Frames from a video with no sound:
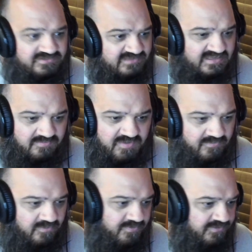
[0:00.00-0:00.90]
Just like the
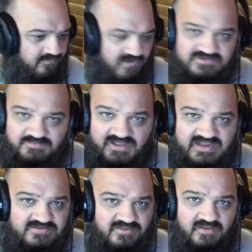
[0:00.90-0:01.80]
people who put the razor
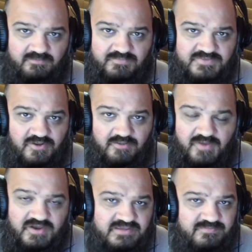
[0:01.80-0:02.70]
blades on the, the
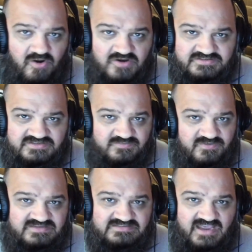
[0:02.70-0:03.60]
monkey bars at the
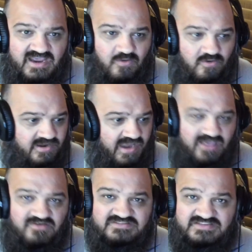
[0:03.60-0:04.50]
swing set or
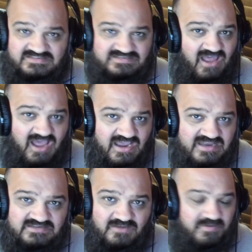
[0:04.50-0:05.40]
nails in the
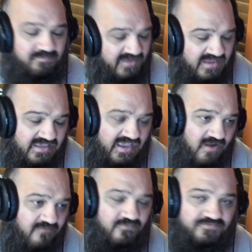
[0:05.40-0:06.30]
slides. I mean, be
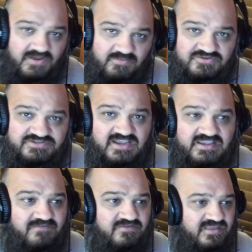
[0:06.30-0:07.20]
careful, double
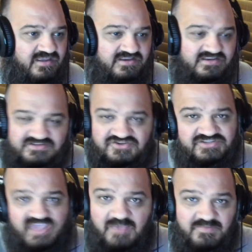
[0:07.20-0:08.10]
check everything, and you
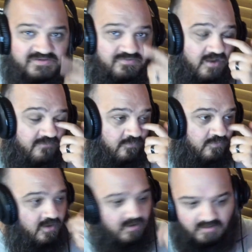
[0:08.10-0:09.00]
just can't be too
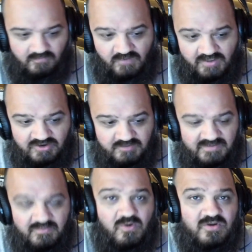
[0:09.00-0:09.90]
careful. Rather you
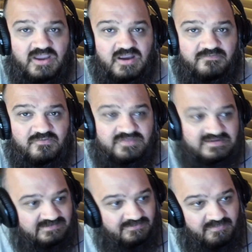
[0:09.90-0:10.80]
be more careful
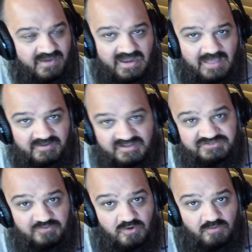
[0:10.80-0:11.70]
than something bad happen
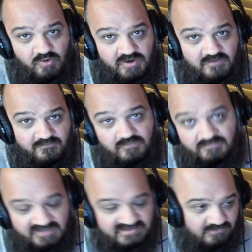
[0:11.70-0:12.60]
because you weren't more careful.
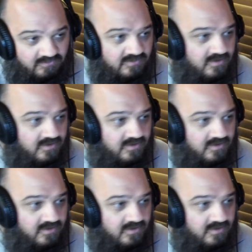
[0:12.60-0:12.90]
That's all.